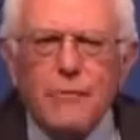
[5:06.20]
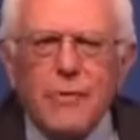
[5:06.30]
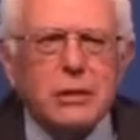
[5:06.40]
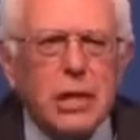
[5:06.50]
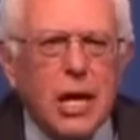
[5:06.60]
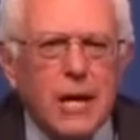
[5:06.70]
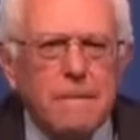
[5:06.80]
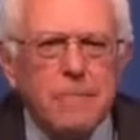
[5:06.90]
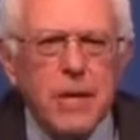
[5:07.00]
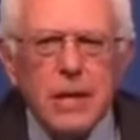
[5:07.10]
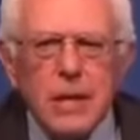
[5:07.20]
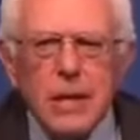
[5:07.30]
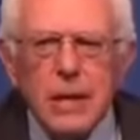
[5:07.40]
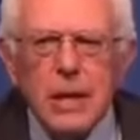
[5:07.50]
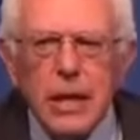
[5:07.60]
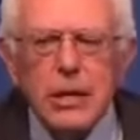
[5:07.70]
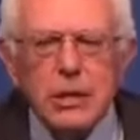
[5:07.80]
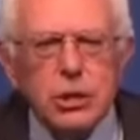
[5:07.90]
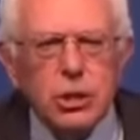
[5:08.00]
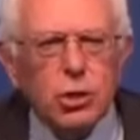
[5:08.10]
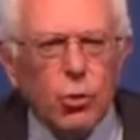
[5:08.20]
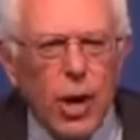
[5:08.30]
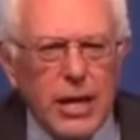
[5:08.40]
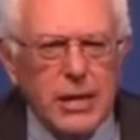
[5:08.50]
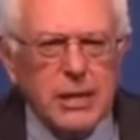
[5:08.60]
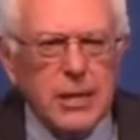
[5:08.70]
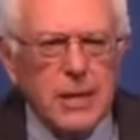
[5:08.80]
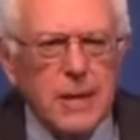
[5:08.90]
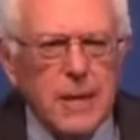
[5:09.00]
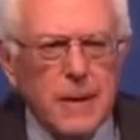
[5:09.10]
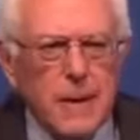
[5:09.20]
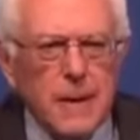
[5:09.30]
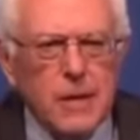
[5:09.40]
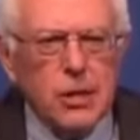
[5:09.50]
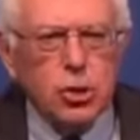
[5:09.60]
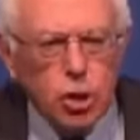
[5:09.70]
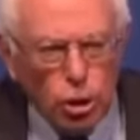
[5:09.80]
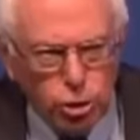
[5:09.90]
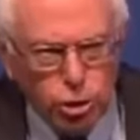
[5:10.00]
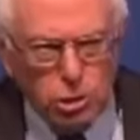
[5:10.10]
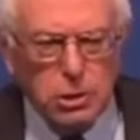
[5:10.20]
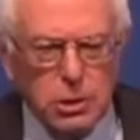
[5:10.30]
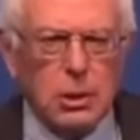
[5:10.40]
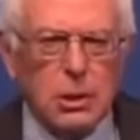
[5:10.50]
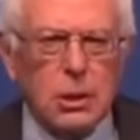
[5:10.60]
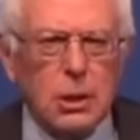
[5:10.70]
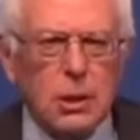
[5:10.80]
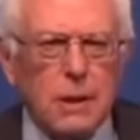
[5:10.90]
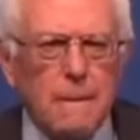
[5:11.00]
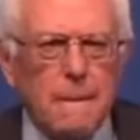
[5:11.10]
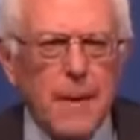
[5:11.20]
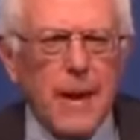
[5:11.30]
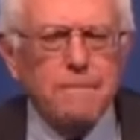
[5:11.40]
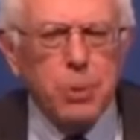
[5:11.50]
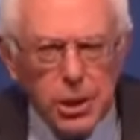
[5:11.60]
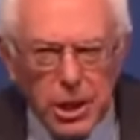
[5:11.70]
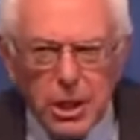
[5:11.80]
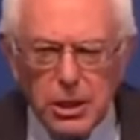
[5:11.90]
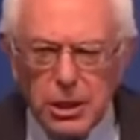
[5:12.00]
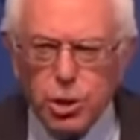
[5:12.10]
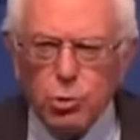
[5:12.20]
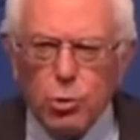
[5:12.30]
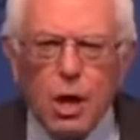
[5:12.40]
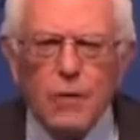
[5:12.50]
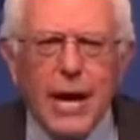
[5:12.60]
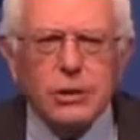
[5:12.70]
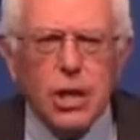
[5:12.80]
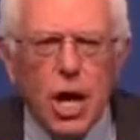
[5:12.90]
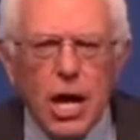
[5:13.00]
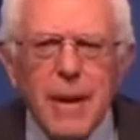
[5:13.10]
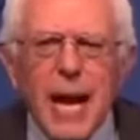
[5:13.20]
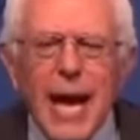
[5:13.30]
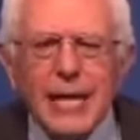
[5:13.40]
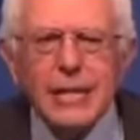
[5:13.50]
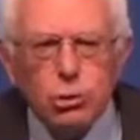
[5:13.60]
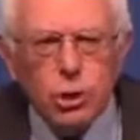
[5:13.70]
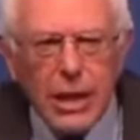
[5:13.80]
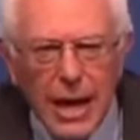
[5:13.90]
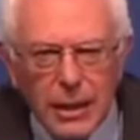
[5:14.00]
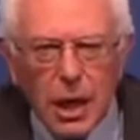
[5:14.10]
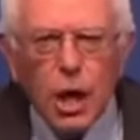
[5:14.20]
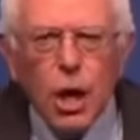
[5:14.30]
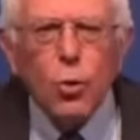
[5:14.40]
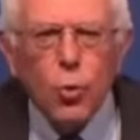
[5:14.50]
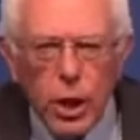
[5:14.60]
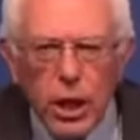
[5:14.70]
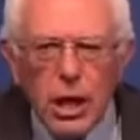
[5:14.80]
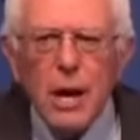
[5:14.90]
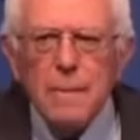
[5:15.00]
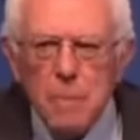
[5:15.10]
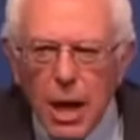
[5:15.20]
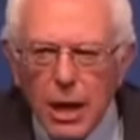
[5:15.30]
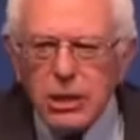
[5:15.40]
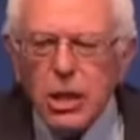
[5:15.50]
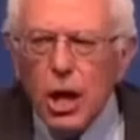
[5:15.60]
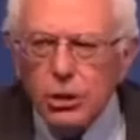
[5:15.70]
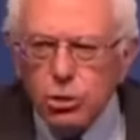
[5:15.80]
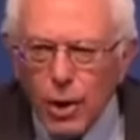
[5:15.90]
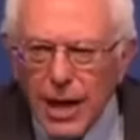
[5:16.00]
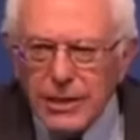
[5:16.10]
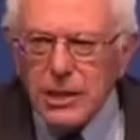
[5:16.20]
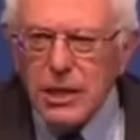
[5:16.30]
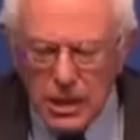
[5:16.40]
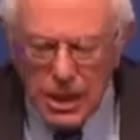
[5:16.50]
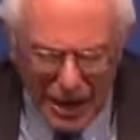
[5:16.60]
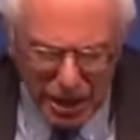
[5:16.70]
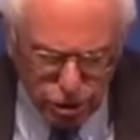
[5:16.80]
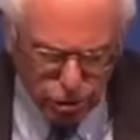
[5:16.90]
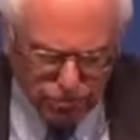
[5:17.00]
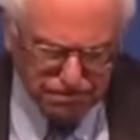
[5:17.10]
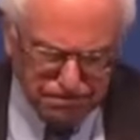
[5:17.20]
of our time. It is the great social and political issue of our time. And together we must address that issue.